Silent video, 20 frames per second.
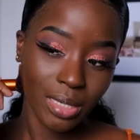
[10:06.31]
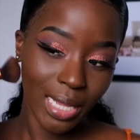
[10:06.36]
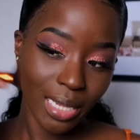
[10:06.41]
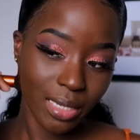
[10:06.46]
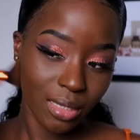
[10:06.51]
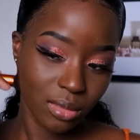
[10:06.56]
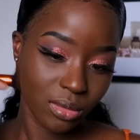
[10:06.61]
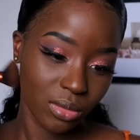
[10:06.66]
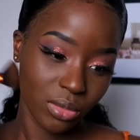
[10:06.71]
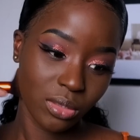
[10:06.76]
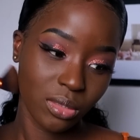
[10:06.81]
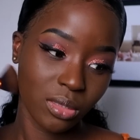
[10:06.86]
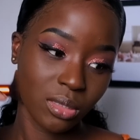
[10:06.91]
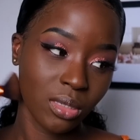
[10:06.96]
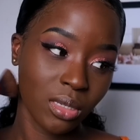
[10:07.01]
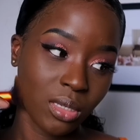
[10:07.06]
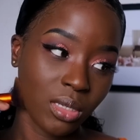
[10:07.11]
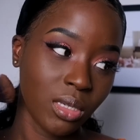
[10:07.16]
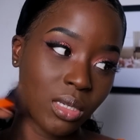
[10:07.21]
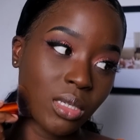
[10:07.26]
like
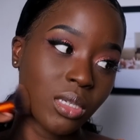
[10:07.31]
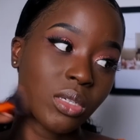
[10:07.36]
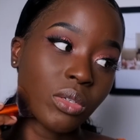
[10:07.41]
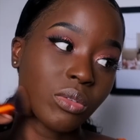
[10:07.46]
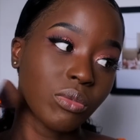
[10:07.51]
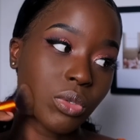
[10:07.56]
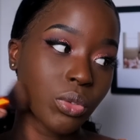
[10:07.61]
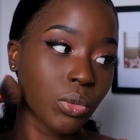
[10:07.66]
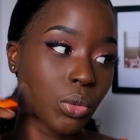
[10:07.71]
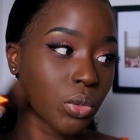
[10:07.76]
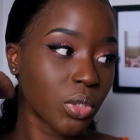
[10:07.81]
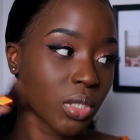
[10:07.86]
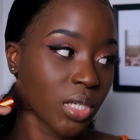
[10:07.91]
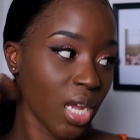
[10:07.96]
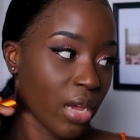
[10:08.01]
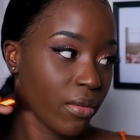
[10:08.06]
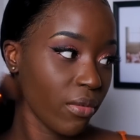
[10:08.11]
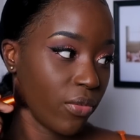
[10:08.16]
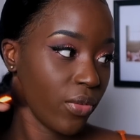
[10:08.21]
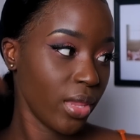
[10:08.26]
just recording
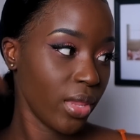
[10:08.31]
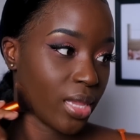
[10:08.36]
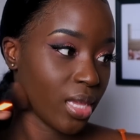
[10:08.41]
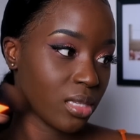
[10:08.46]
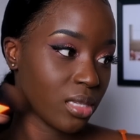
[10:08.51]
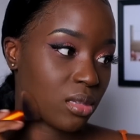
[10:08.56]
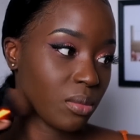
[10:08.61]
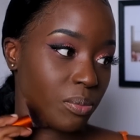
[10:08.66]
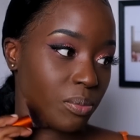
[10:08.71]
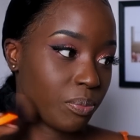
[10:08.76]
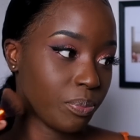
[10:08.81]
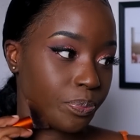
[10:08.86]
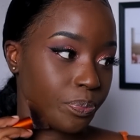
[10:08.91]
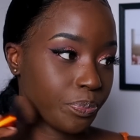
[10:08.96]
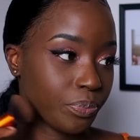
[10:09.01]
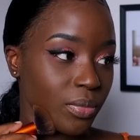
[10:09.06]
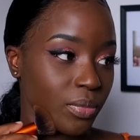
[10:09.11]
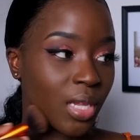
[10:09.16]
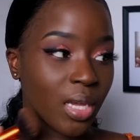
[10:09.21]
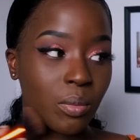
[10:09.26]
everything that's
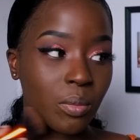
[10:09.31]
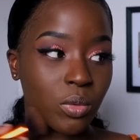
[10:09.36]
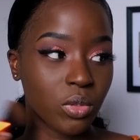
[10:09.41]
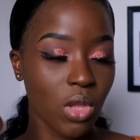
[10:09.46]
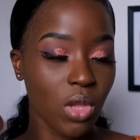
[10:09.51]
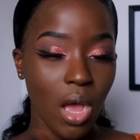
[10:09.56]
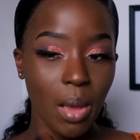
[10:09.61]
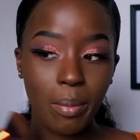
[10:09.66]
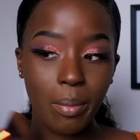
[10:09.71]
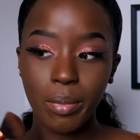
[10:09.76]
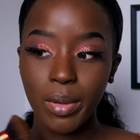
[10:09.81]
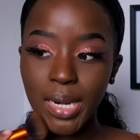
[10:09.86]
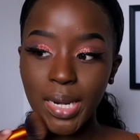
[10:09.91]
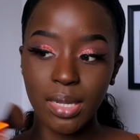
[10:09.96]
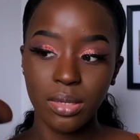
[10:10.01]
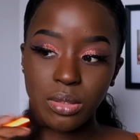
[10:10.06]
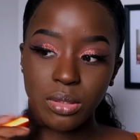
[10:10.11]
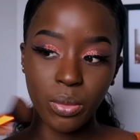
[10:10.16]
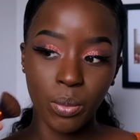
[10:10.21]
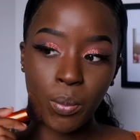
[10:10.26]
like was up when
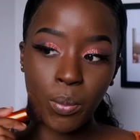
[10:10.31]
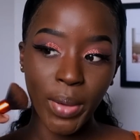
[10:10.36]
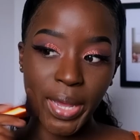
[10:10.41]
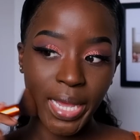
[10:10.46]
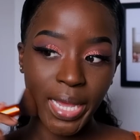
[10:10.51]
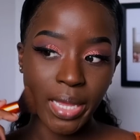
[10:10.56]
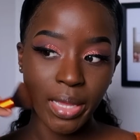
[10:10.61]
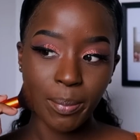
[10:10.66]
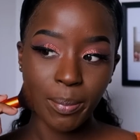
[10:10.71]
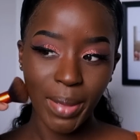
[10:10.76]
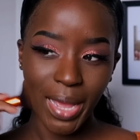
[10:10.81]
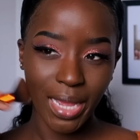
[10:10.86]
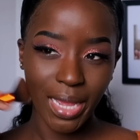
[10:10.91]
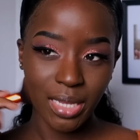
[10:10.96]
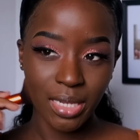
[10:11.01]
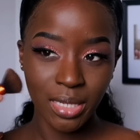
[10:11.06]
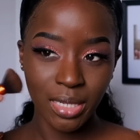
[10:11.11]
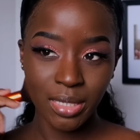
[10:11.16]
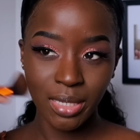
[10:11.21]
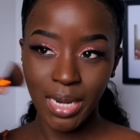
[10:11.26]
I was away
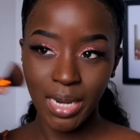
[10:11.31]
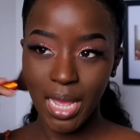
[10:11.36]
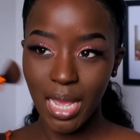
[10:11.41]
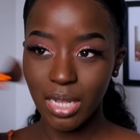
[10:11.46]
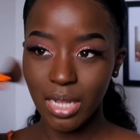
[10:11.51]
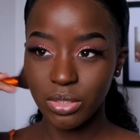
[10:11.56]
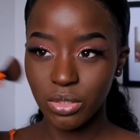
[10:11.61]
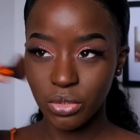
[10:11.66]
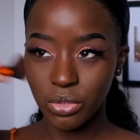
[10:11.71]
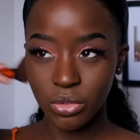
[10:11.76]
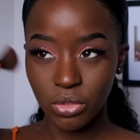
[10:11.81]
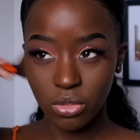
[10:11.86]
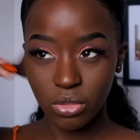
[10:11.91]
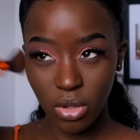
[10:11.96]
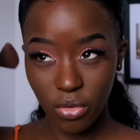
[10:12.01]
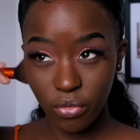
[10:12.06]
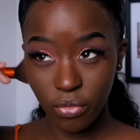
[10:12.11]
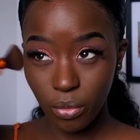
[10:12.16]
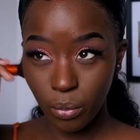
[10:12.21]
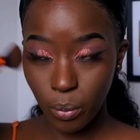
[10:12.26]
packing, and I had to do
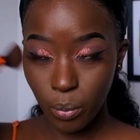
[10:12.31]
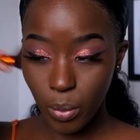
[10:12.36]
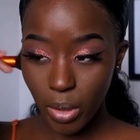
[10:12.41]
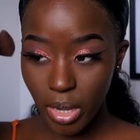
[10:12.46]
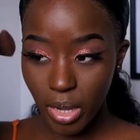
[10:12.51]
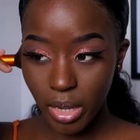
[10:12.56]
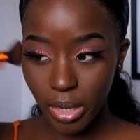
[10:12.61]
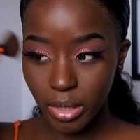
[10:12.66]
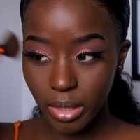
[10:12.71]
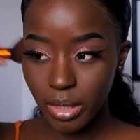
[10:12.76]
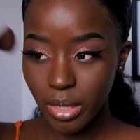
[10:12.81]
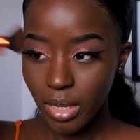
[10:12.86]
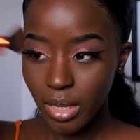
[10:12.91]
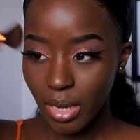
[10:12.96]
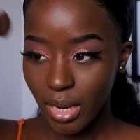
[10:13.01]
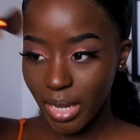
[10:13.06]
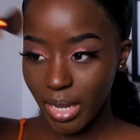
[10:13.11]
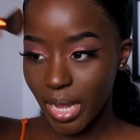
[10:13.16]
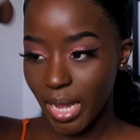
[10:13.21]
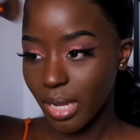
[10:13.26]
stuff for work.
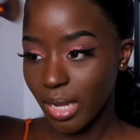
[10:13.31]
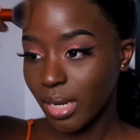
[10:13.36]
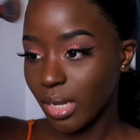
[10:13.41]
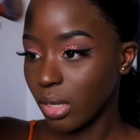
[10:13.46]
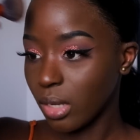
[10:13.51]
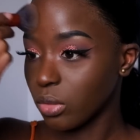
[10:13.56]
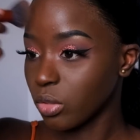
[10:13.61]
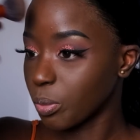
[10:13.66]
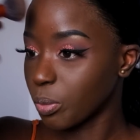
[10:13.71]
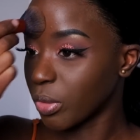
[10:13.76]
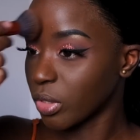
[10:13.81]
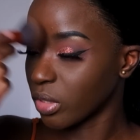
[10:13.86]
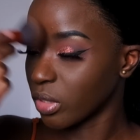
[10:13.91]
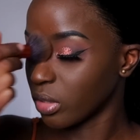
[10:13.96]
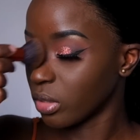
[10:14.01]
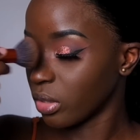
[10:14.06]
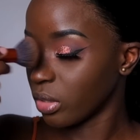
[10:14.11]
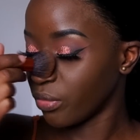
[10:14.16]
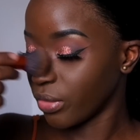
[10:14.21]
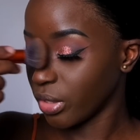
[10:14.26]
Like I had like lots of
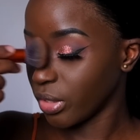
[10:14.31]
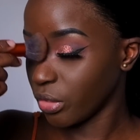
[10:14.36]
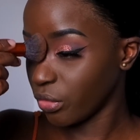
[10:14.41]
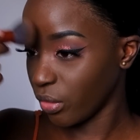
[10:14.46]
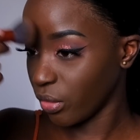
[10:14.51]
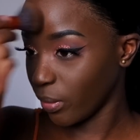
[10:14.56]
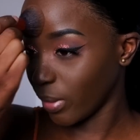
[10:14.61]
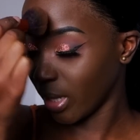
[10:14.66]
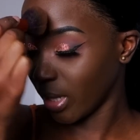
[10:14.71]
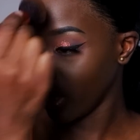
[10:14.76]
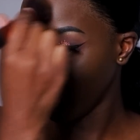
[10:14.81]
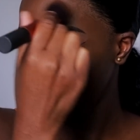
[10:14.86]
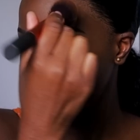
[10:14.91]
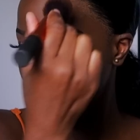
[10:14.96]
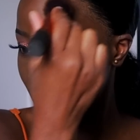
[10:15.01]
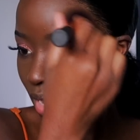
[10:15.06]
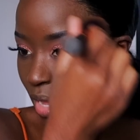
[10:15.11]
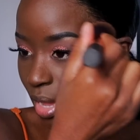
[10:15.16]
projects to finish for work,